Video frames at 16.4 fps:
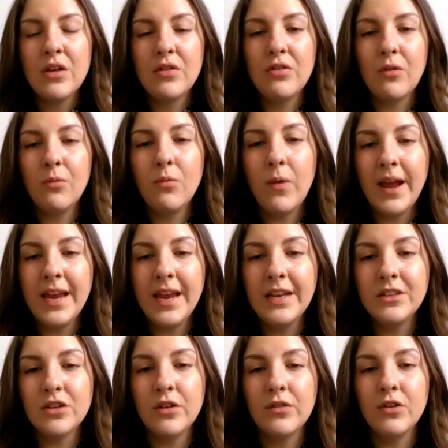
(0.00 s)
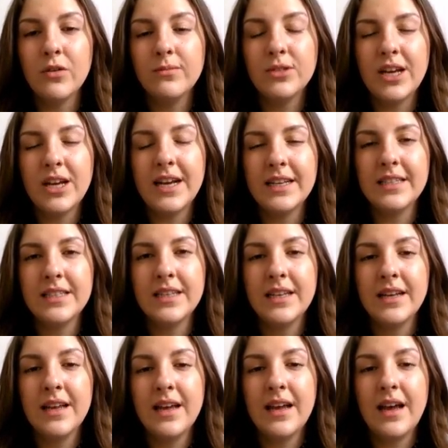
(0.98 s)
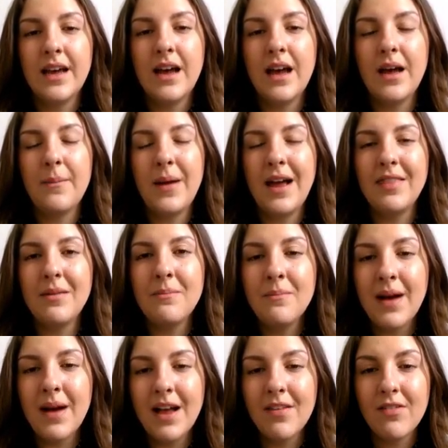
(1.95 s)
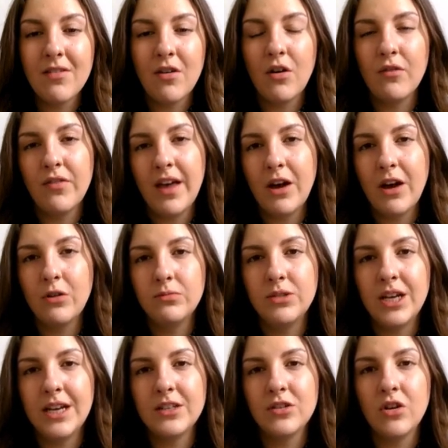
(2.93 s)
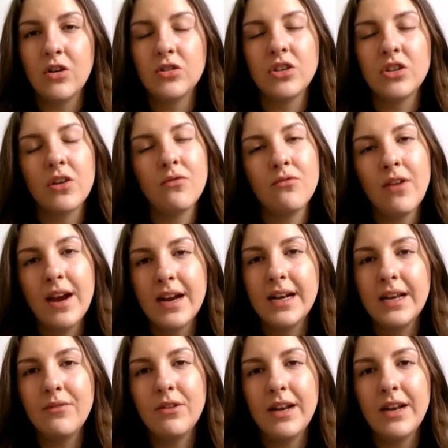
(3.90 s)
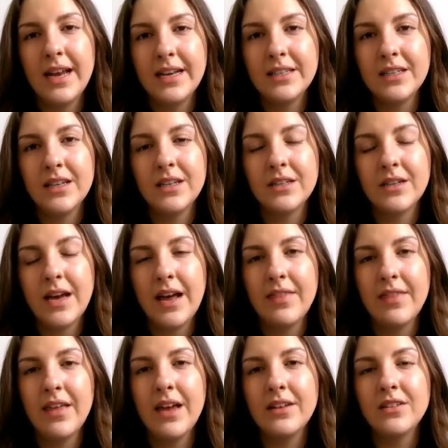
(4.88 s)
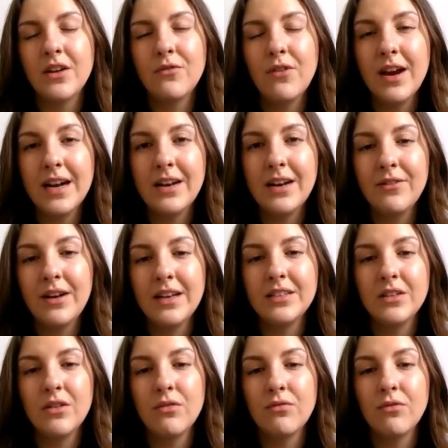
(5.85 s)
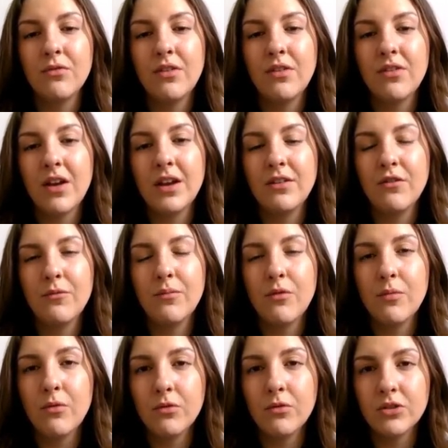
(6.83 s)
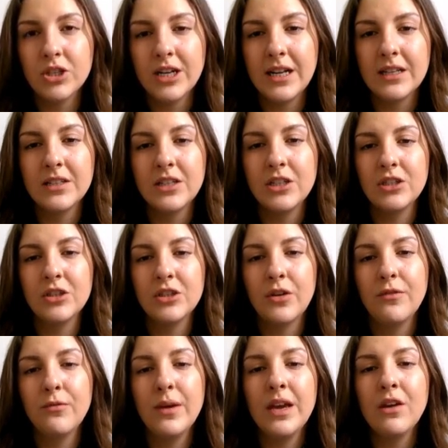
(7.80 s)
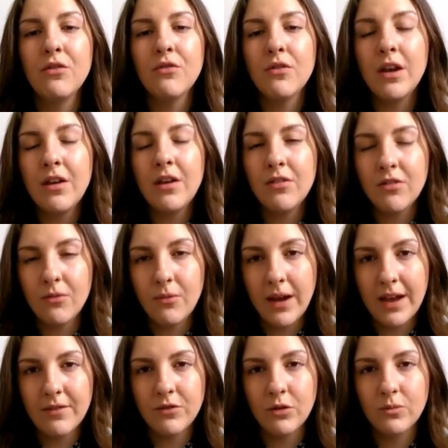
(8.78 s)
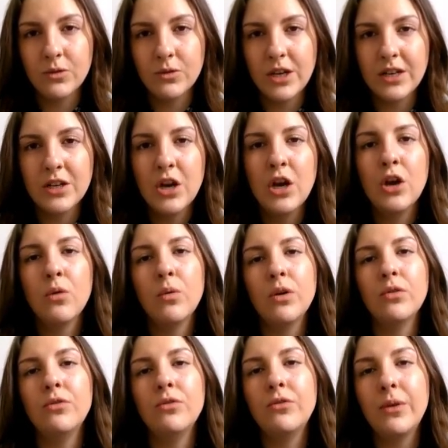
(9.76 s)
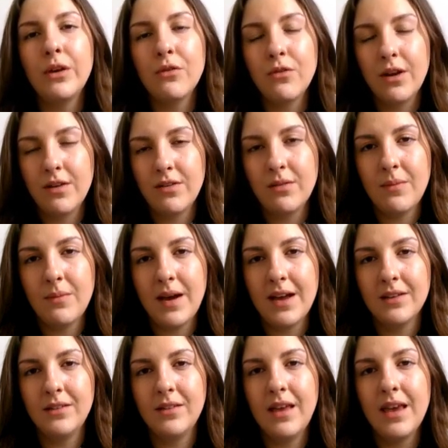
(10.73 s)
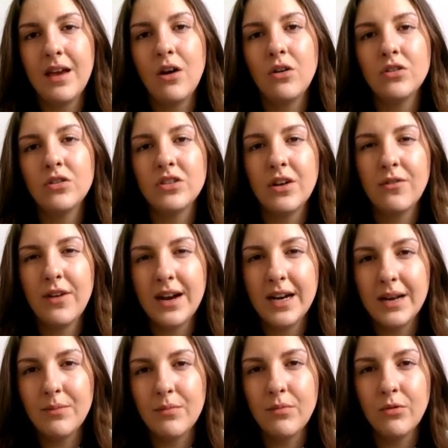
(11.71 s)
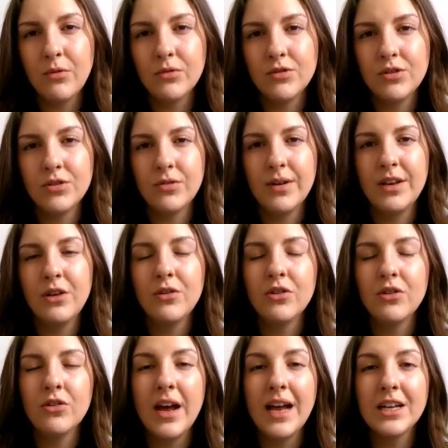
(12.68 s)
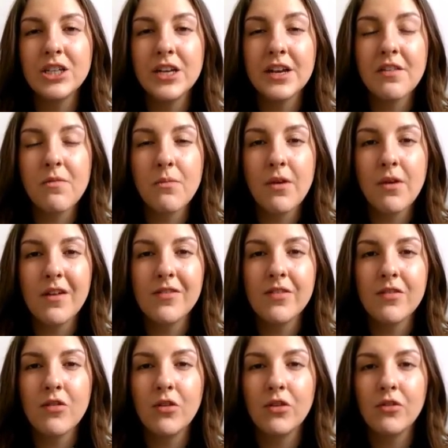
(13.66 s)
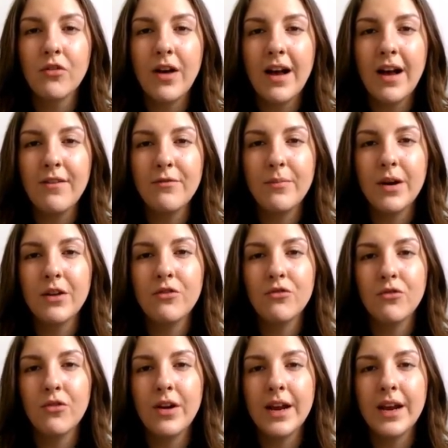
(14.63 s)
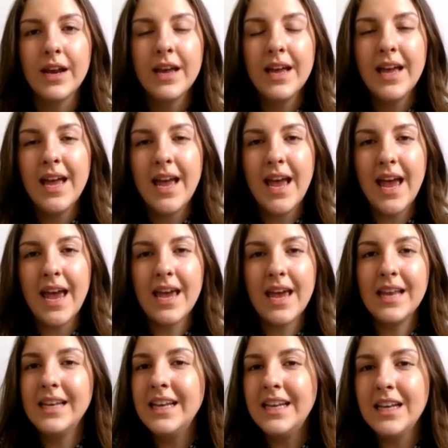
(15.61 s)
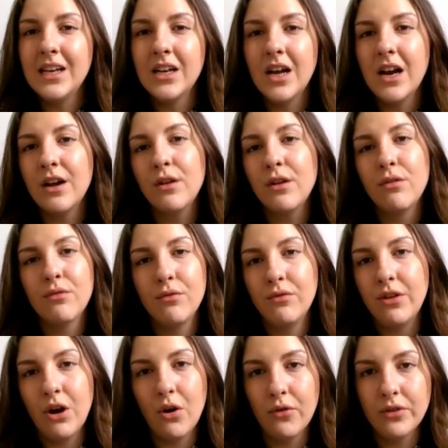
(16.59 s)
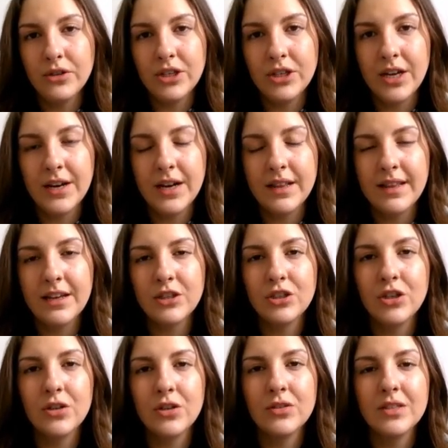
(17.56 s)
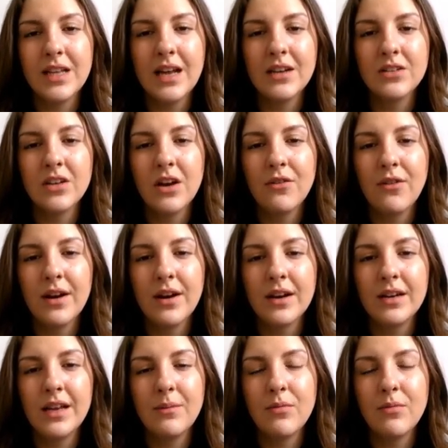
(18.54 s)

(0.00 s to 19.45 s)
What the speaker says: the weight of an object and the mass of that object are directly related, and they're directly related through this idea of proportionality. So if we increase the weight of an object, we also increase the mass. They are directly proportional, and you can actually express this on a graph by drawing a linear line through the origin, and that shows that directly